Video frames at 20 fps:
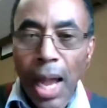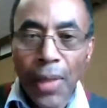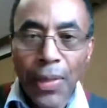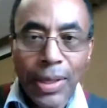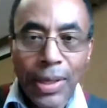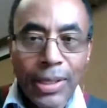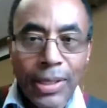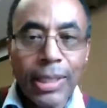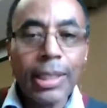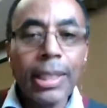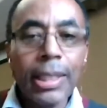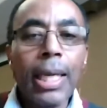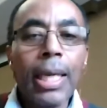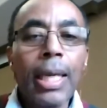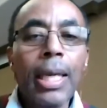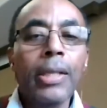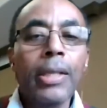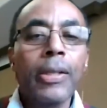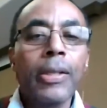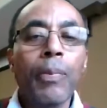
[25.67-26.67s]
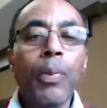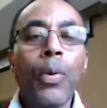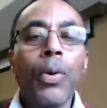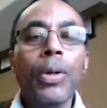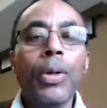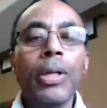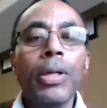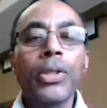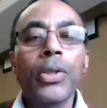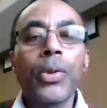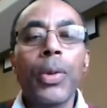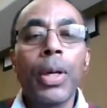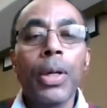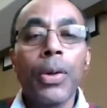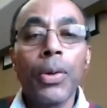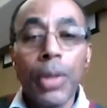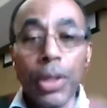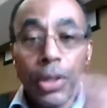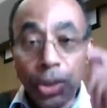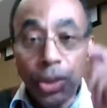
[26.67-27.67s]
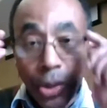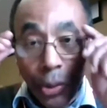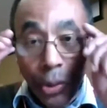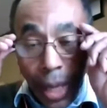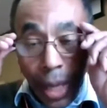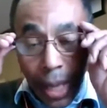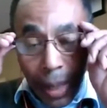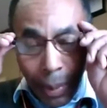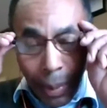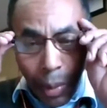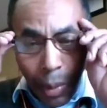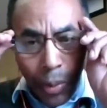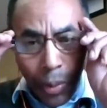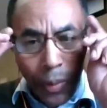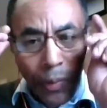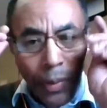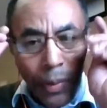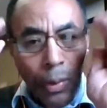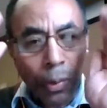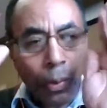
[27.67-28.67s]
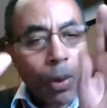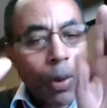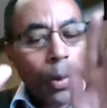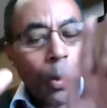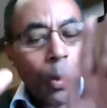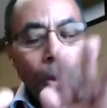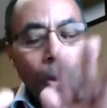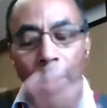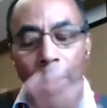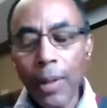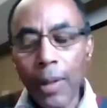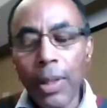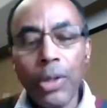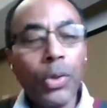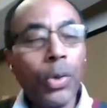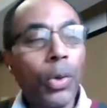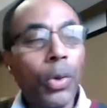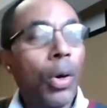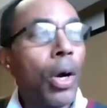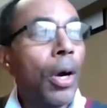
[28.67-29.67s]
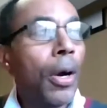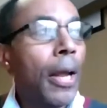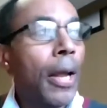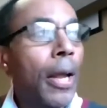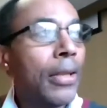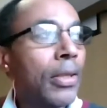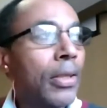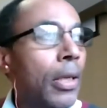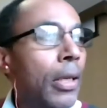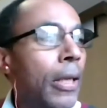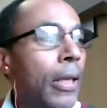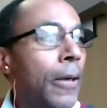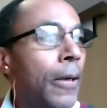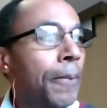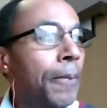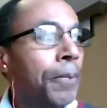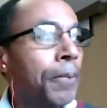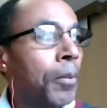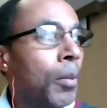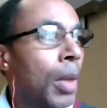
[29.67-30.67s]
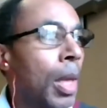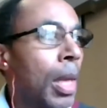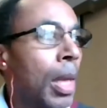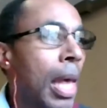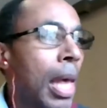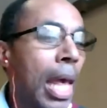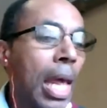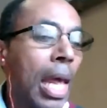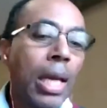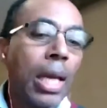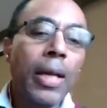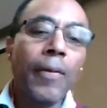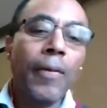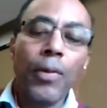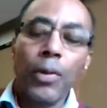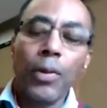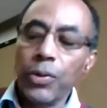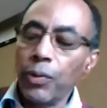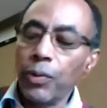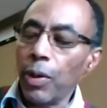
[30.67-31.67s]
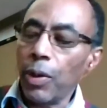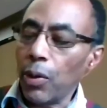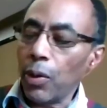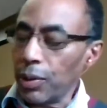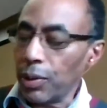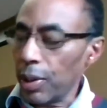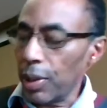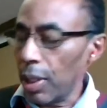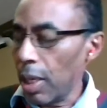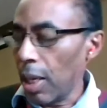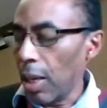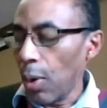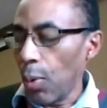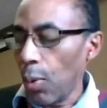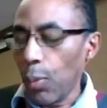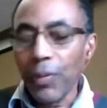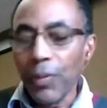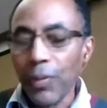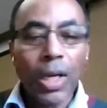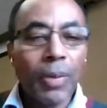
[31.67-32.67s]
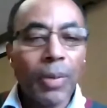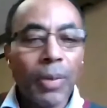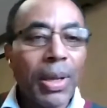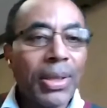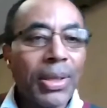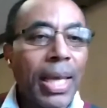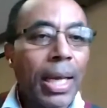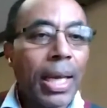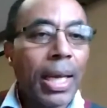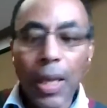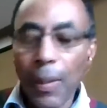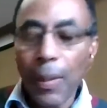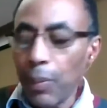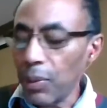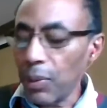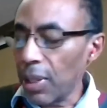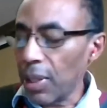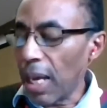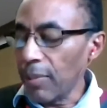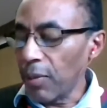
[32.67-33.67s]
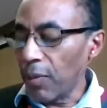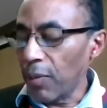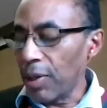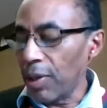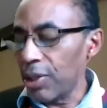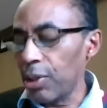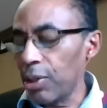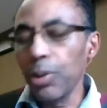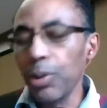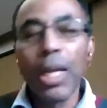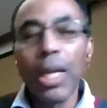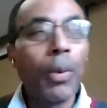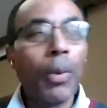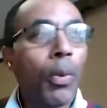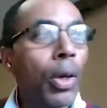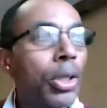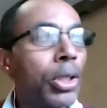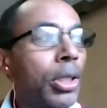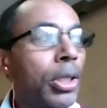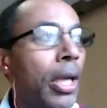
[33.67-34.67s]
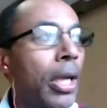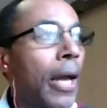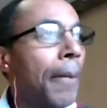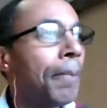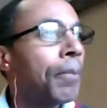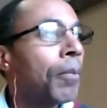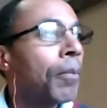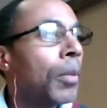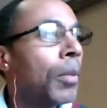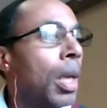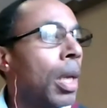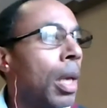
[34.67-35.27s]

I think it's key, it's important, it's critical that you grab hold of the role that you are as a leader and live those roles. We talked about that a couple times over this 2-day workshop.